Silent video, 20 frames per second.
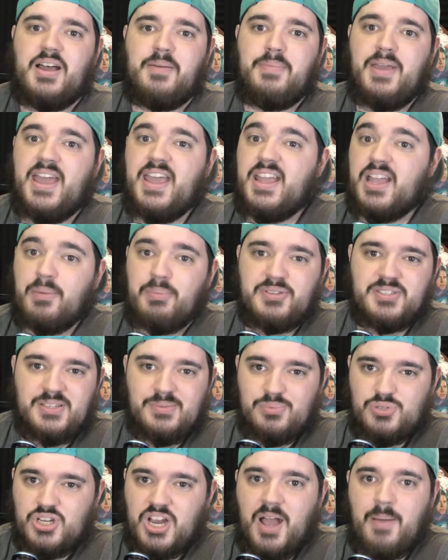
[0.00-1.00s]
paying up on
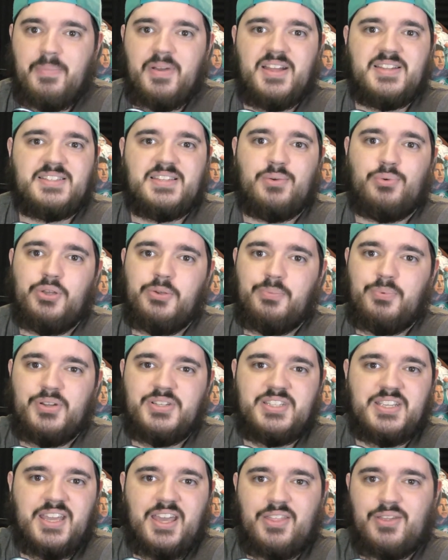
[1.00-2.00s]
some shot bets that we've
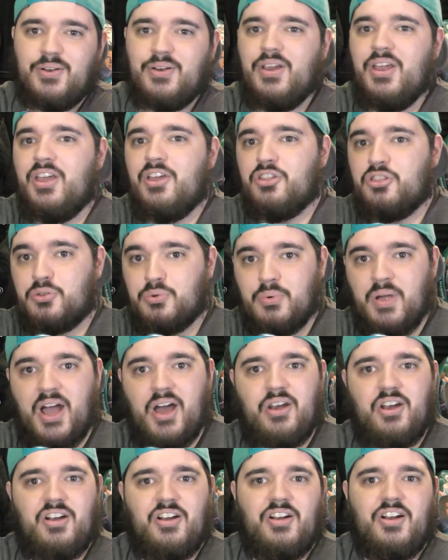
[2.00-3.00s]
put together
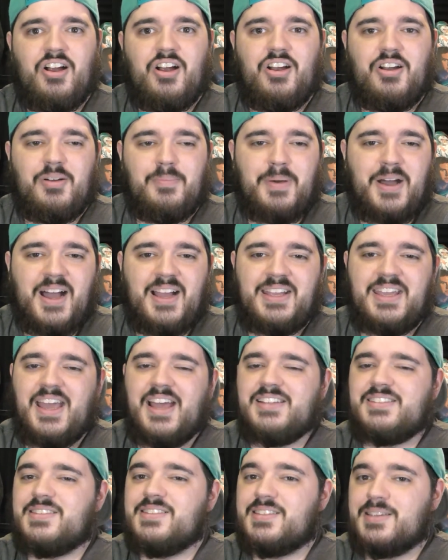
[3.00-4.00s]
throughout our
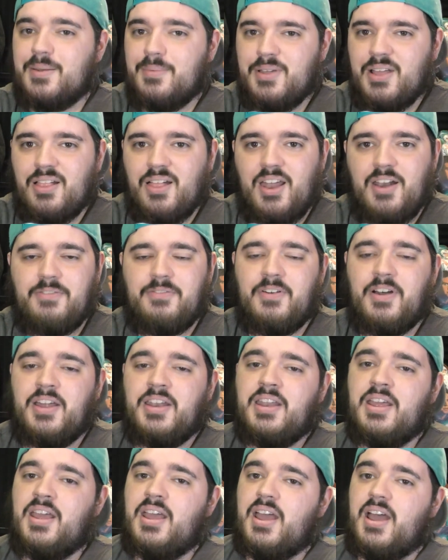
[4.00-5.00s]
podcast. It's going to be a lot of
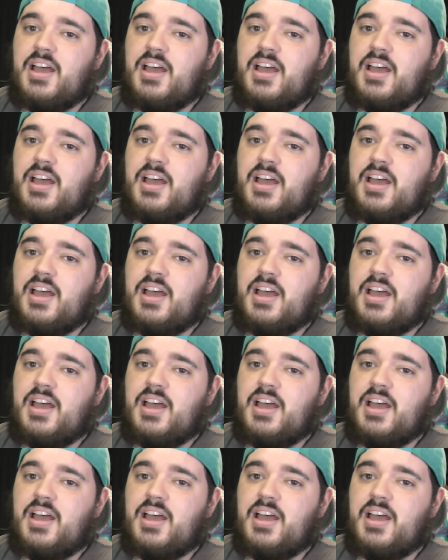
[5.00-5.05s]
fun.